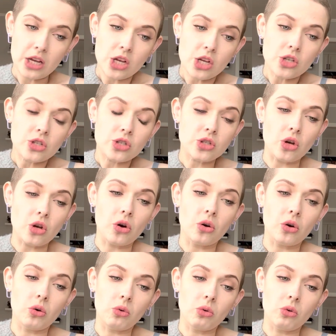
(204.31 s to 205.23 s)

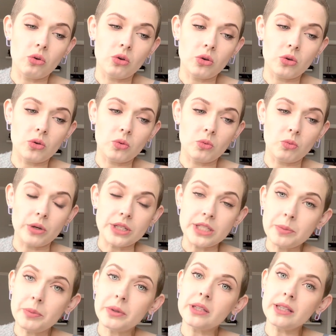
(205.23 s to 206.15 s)
So what
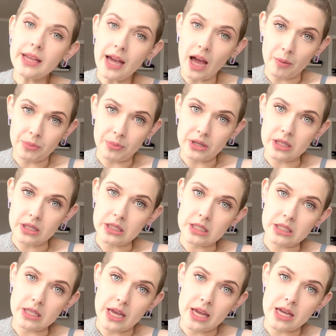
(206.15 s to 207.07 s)
typically
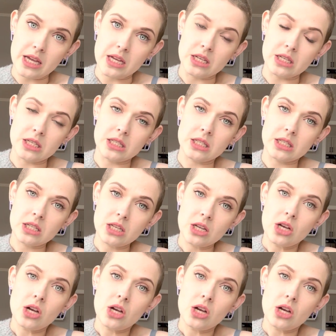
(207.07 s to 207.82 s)
happens is